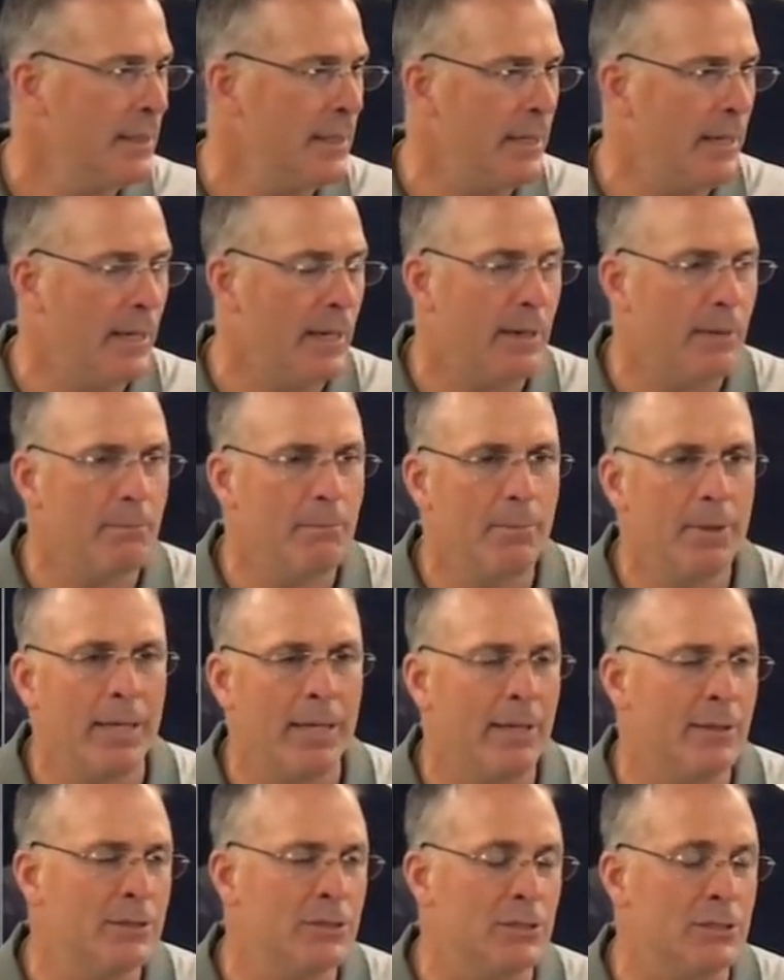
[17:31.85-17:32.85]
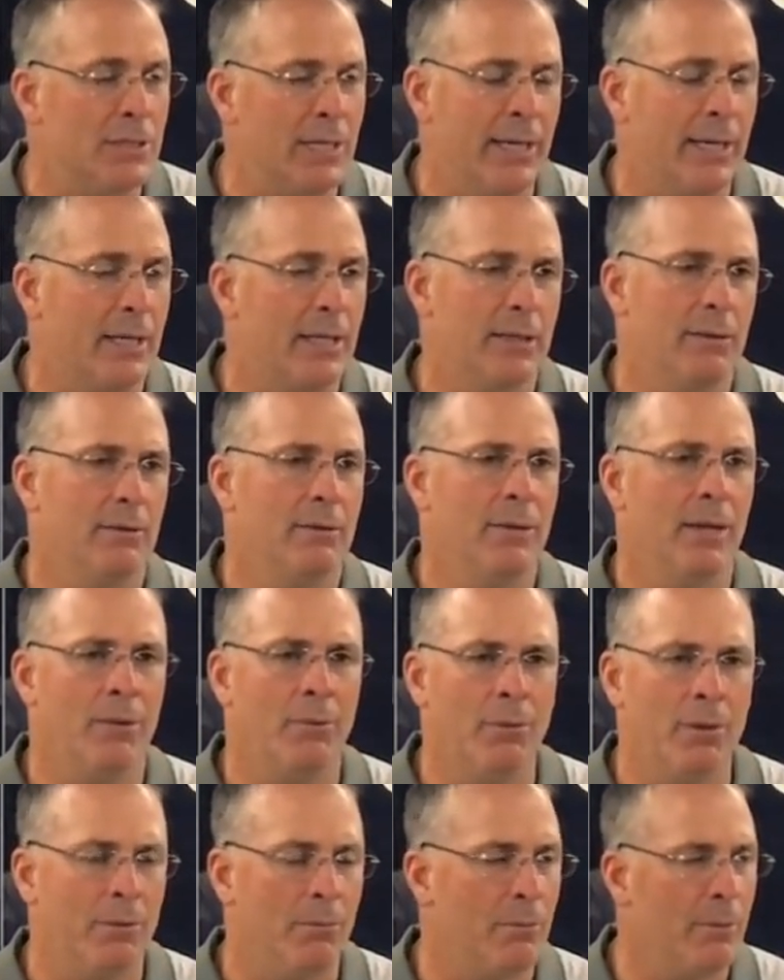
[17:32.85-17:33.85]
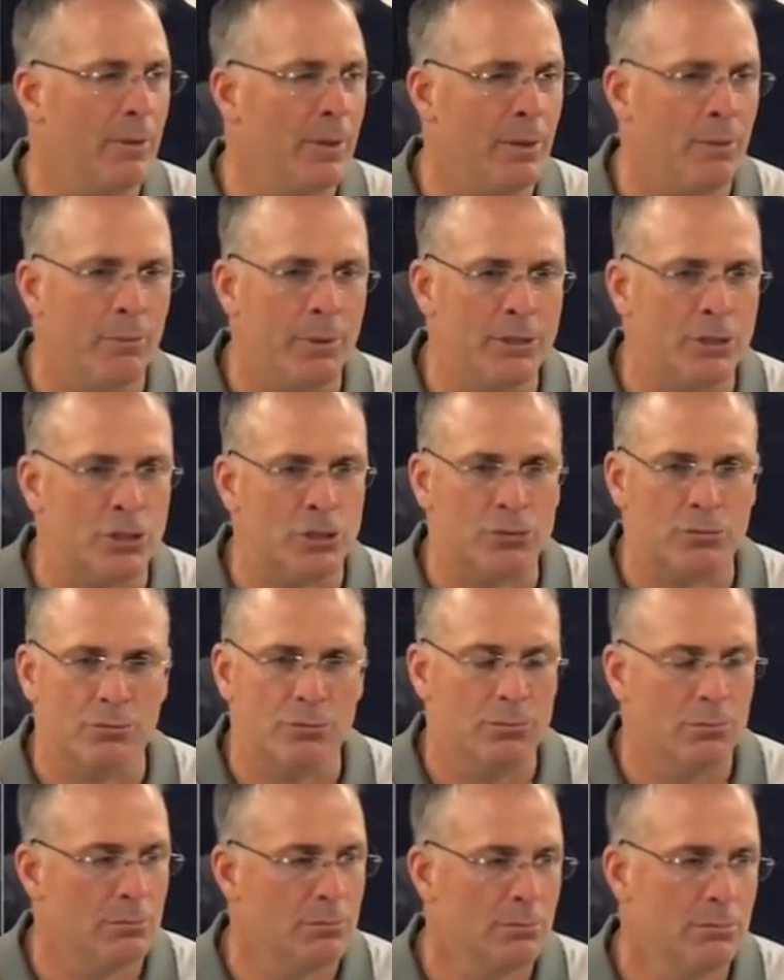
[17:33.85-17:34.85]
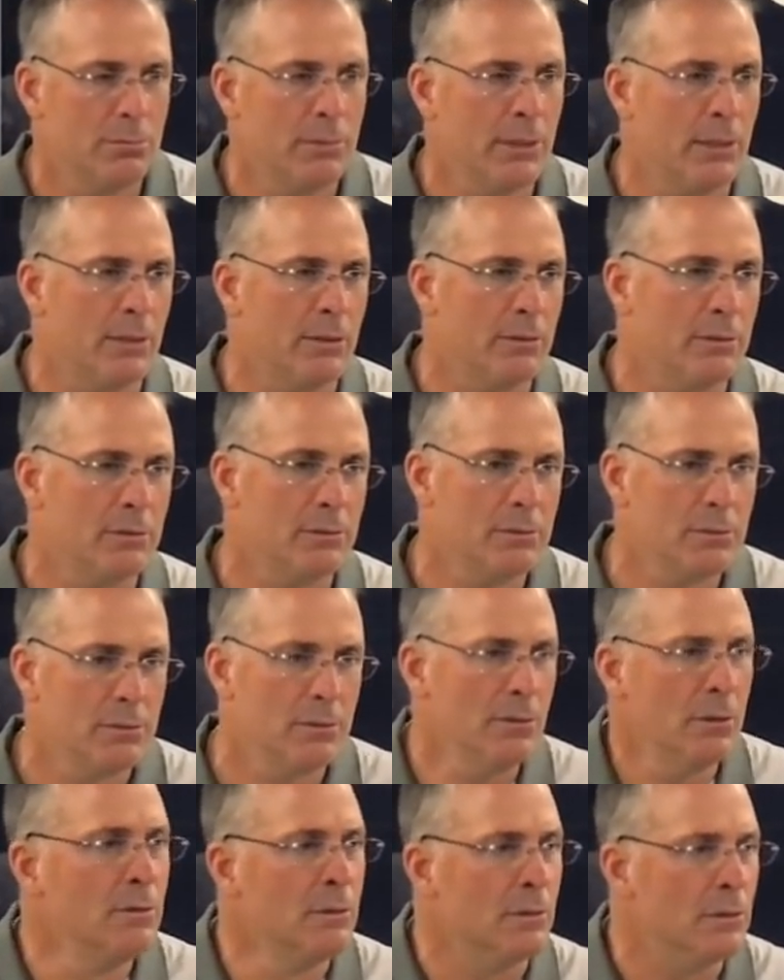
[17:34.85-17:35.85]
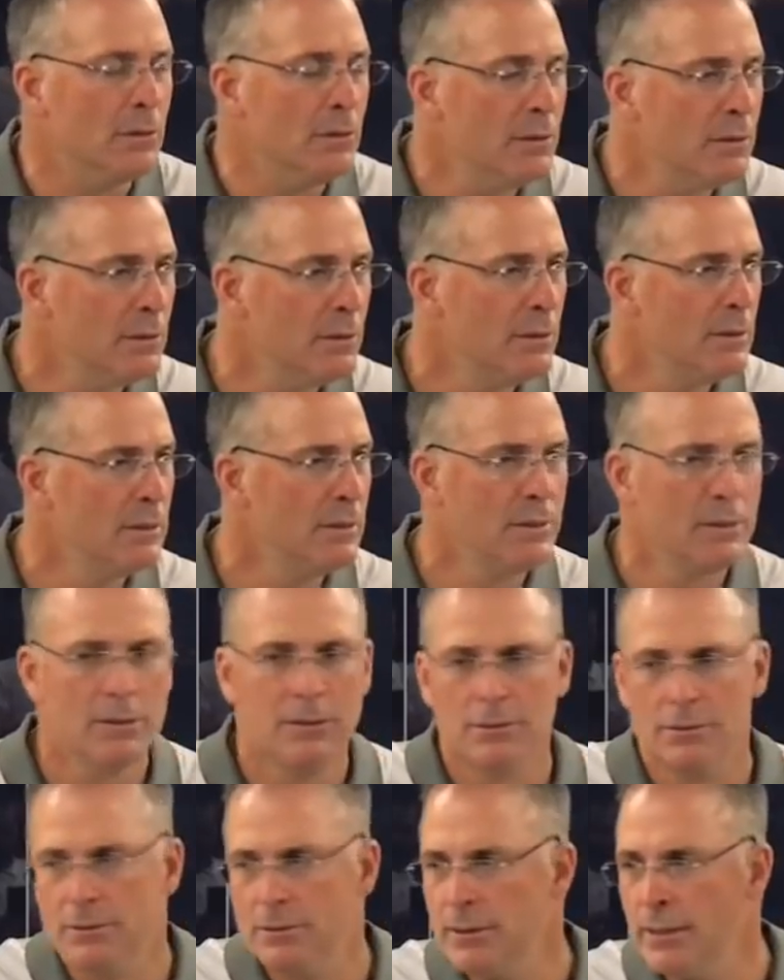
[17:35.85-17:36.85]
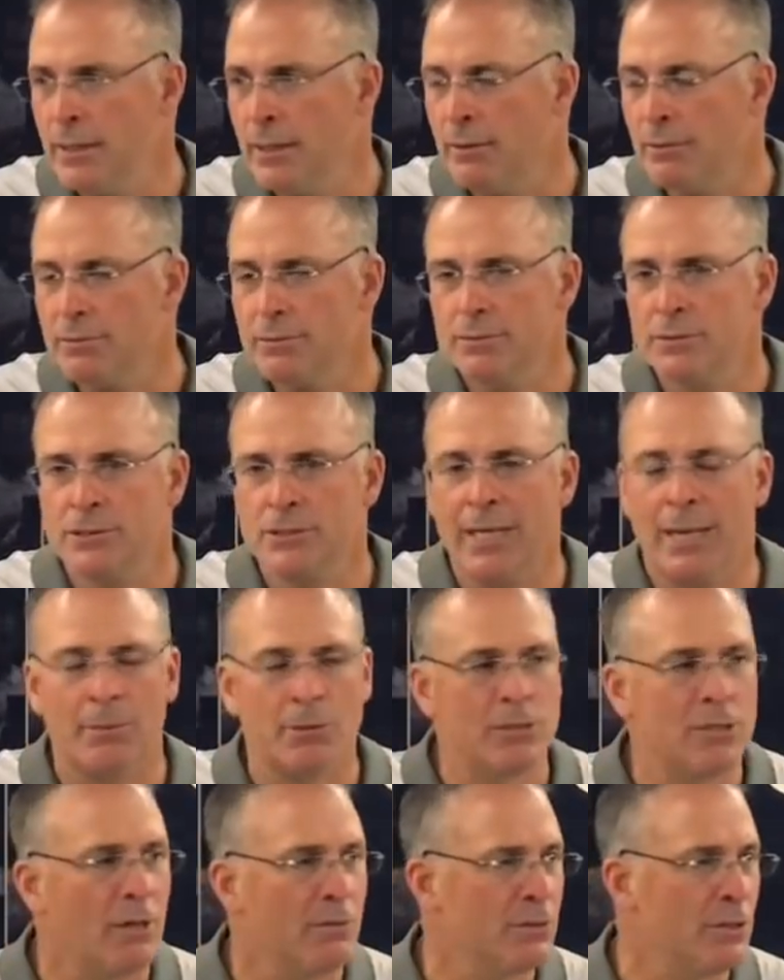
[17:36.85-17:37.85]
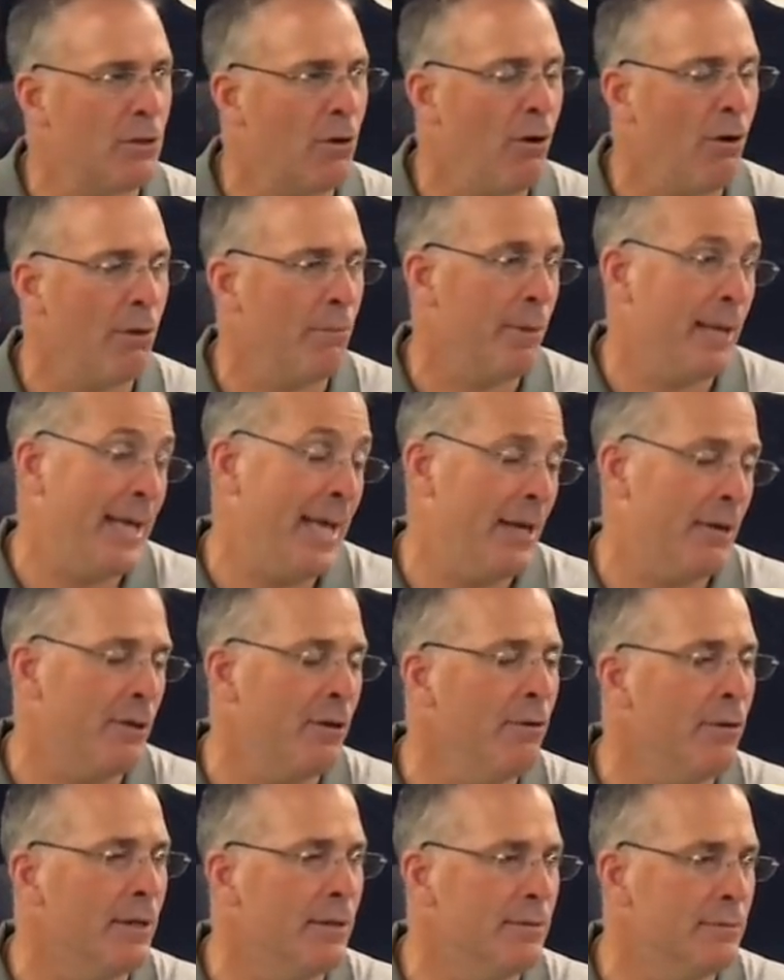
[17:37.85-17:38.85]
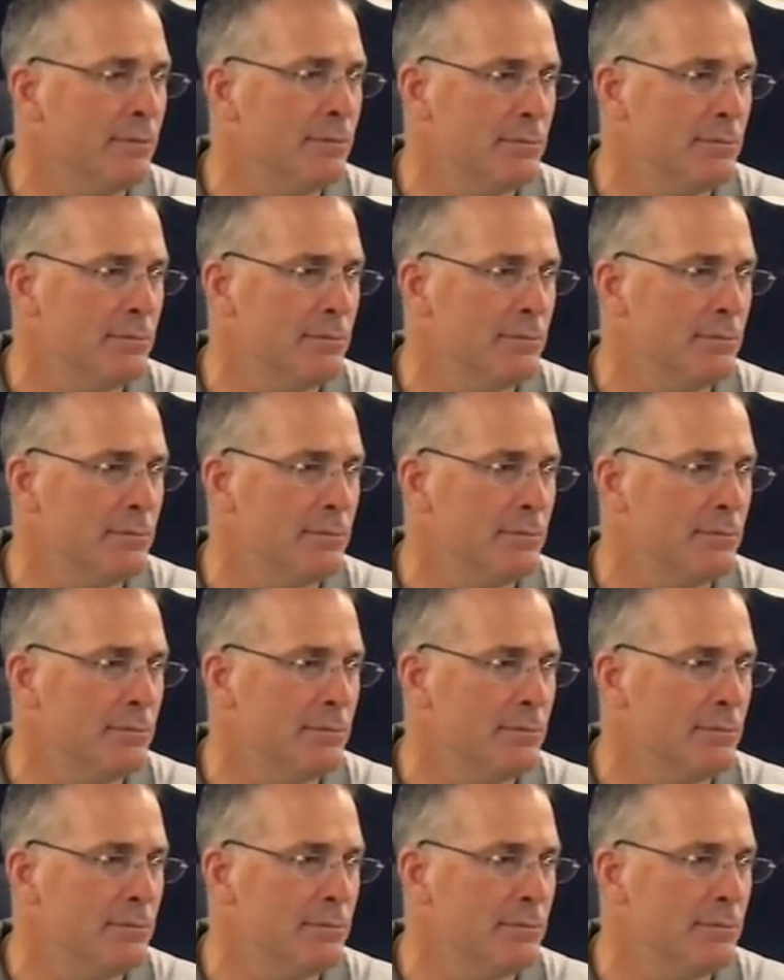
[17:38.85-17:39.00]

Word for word: Uh, and it's just like, you know, you know, we just, you know, boom, you know, stab ourselves in the heart. We can't do it.